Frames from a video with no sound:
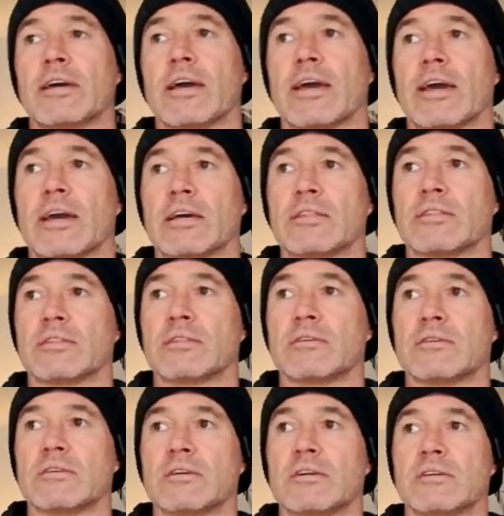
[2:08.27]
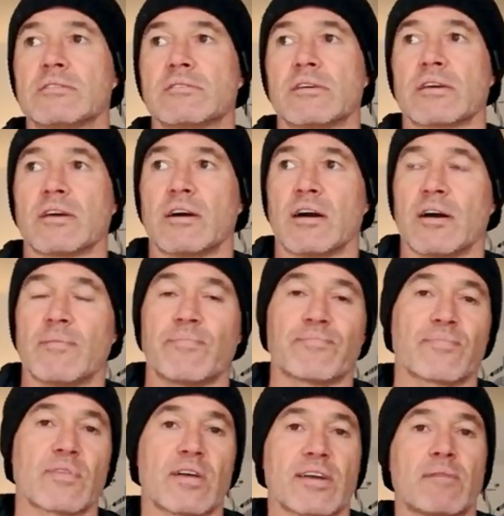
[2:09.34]
And it's like a
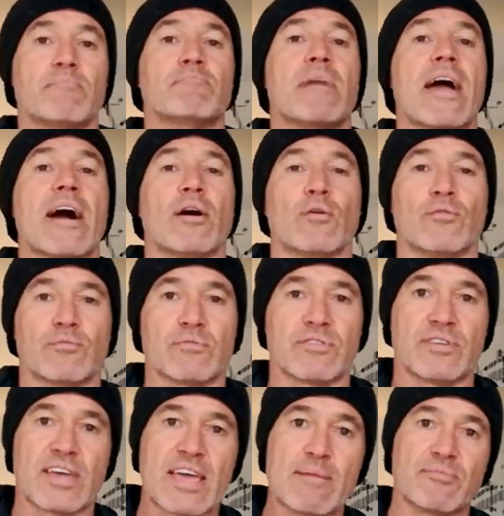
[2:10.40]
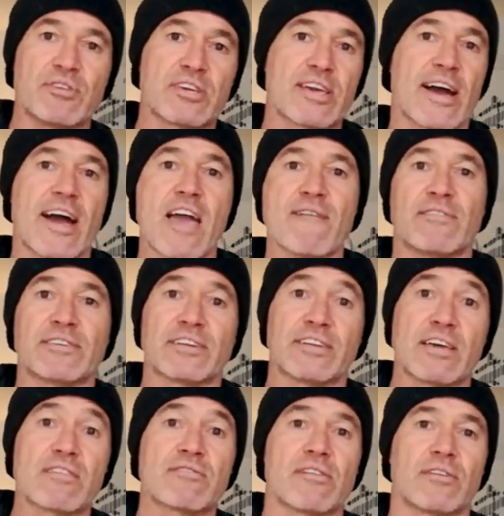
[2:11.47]
mound with an empty cave
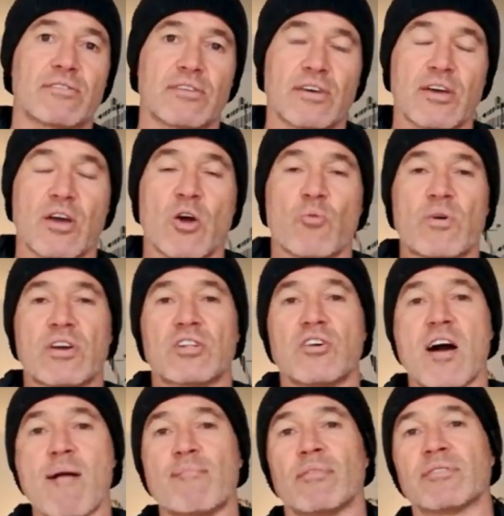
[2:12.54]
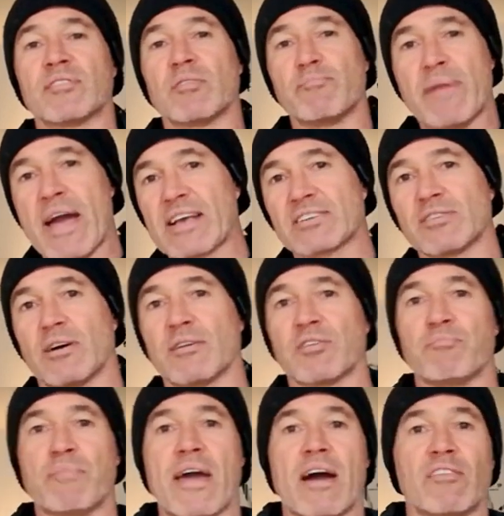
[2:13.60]
underneath it. We climb onto the back side of
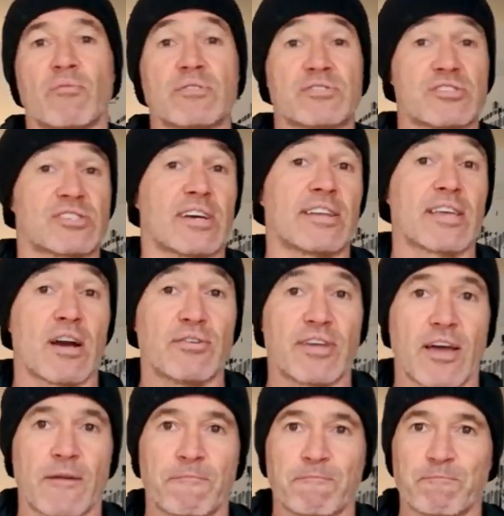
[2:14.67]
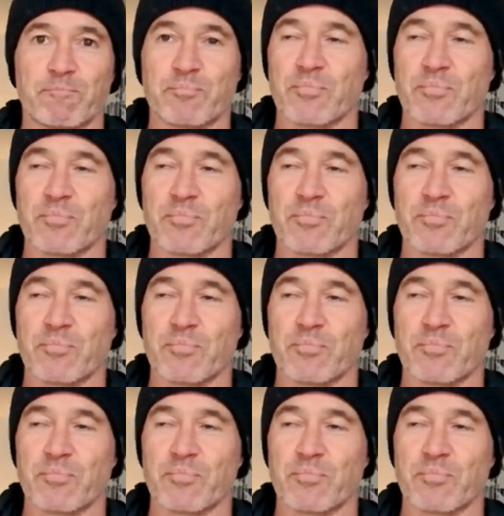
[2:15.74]
the mound, watch the sun go down.